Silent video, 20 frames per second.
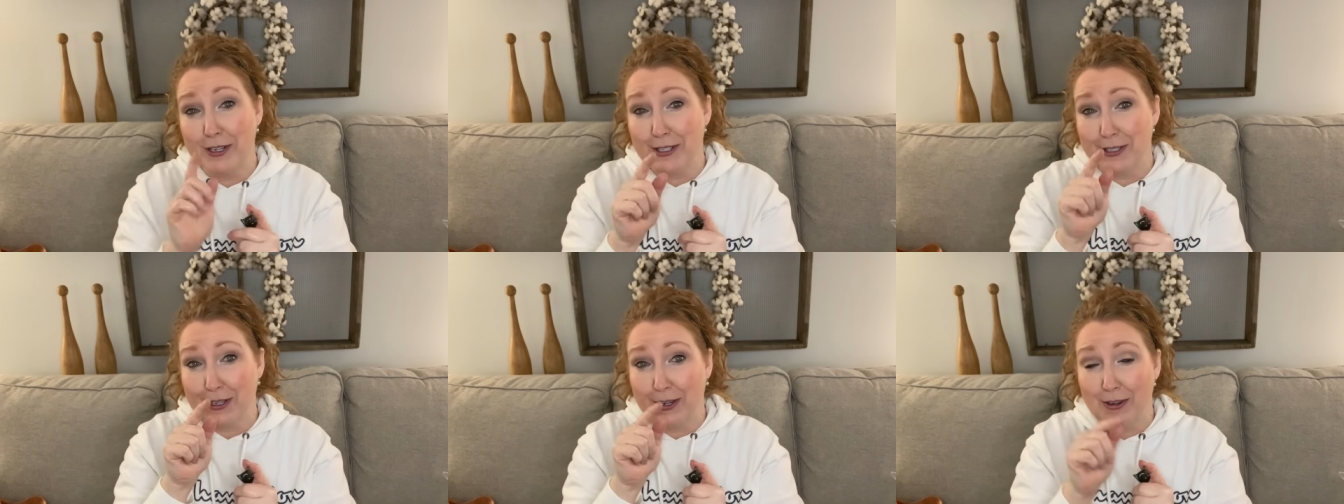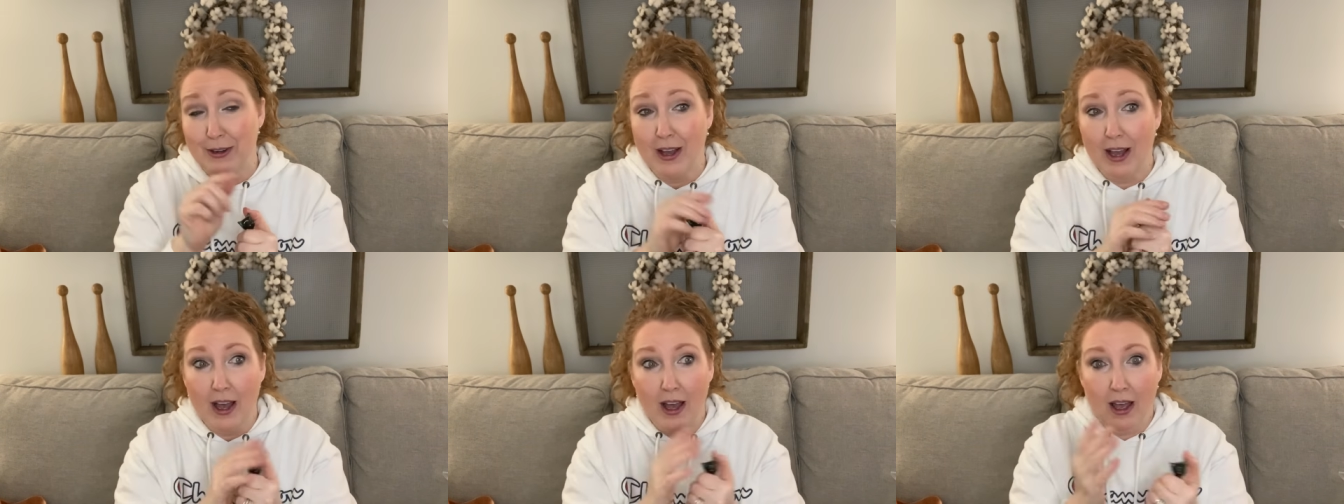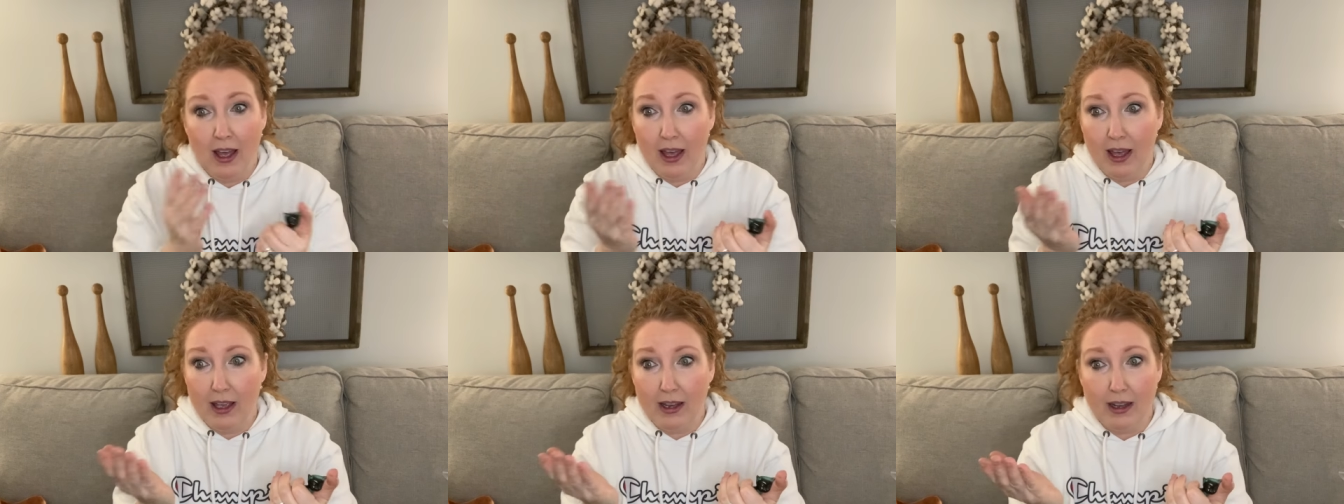So
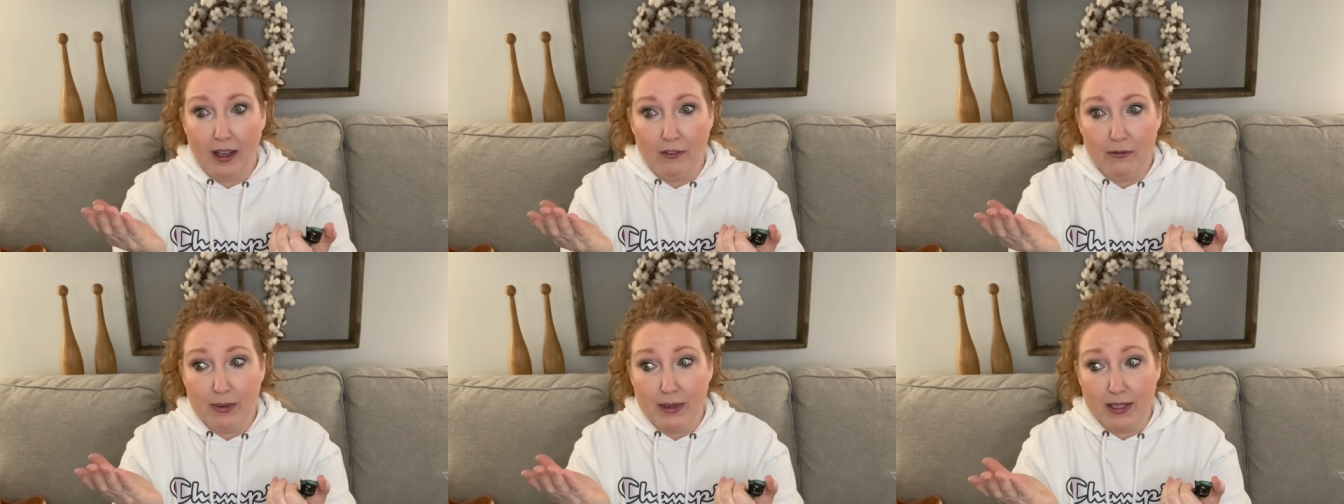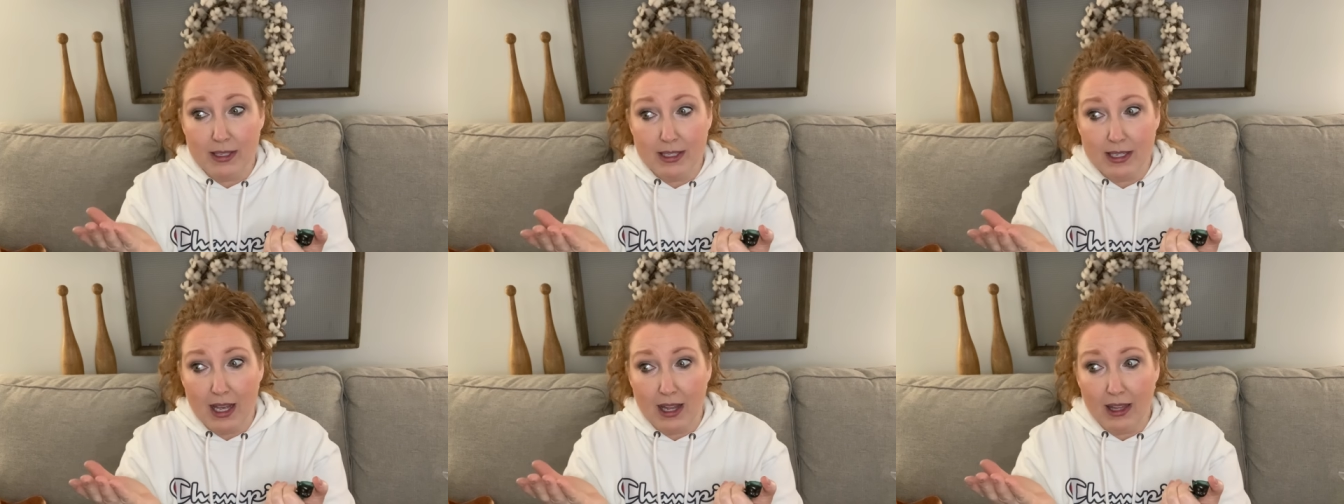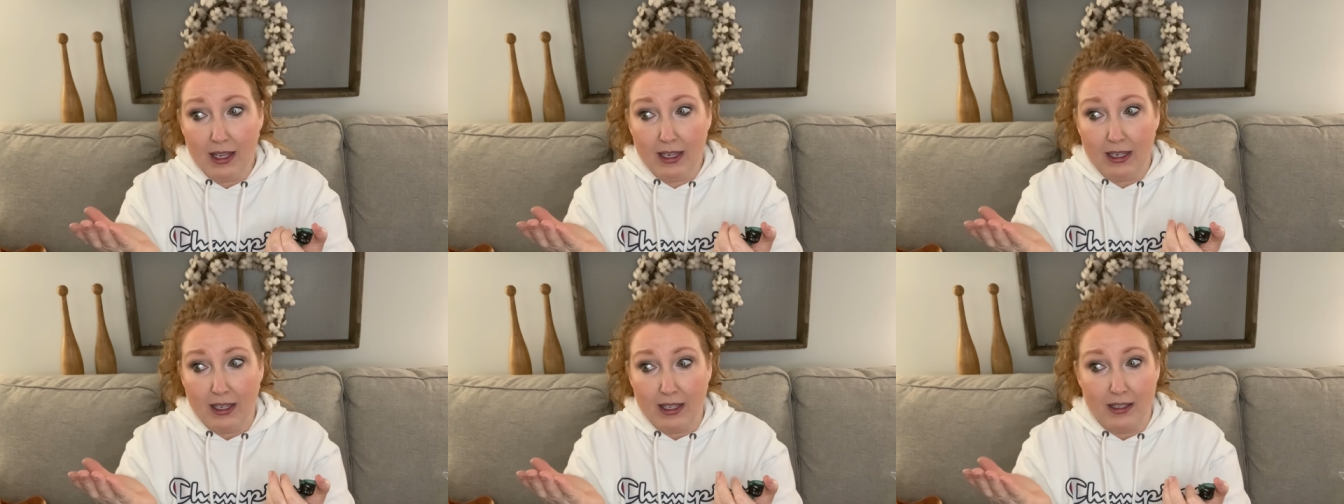and I've been
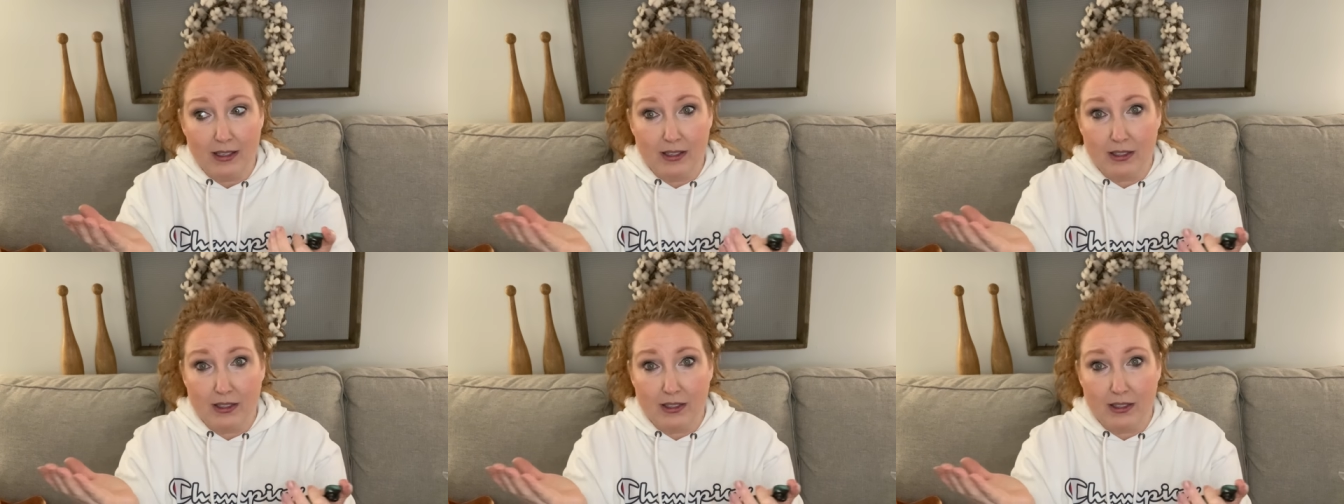selling it.